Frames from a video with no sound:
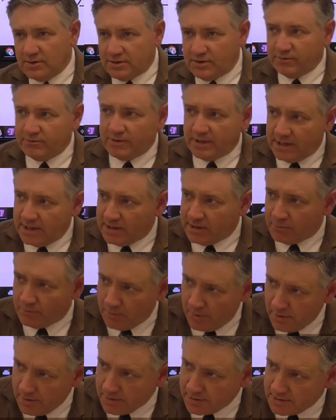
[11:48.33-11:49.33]
doing any
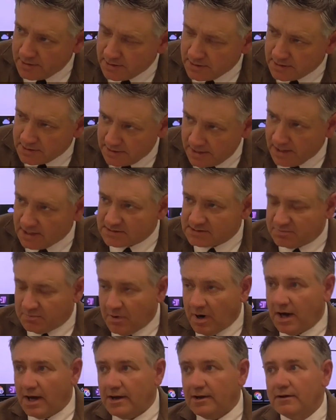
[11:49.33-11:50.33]
work, guess
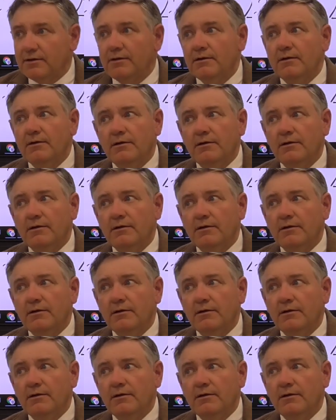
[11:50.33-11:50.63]
what?